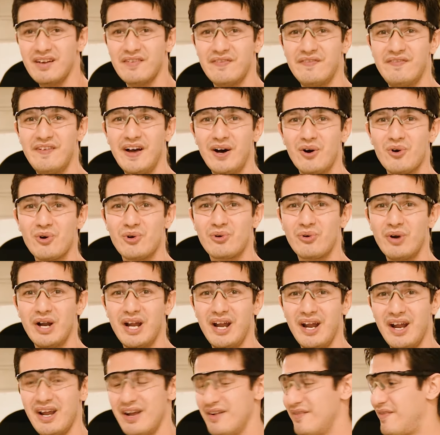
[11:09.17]
it felt
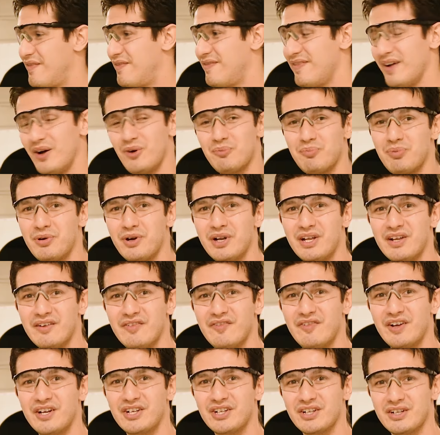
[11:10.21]
great. It felt pretty
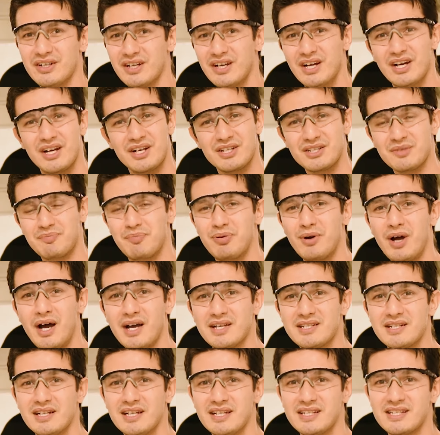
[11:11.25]
efficient,
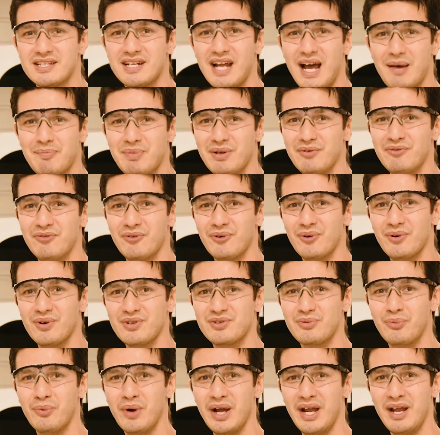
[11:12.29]
surprisingly snappy for
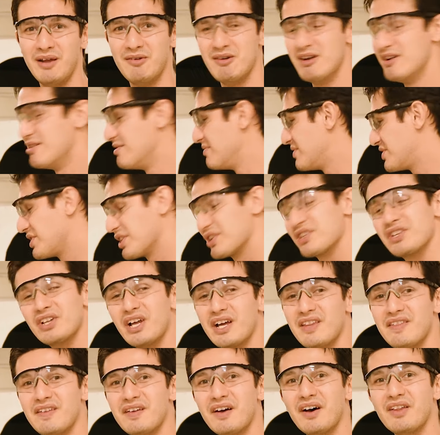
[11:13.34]
its weight, just
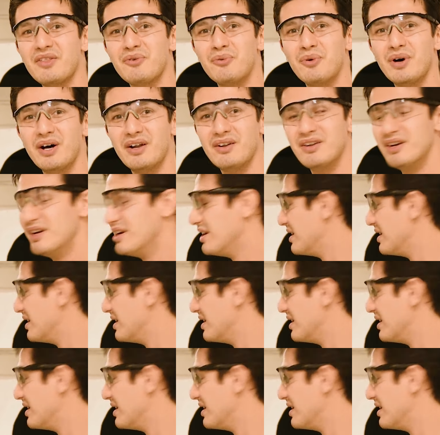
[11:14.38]
like the other one.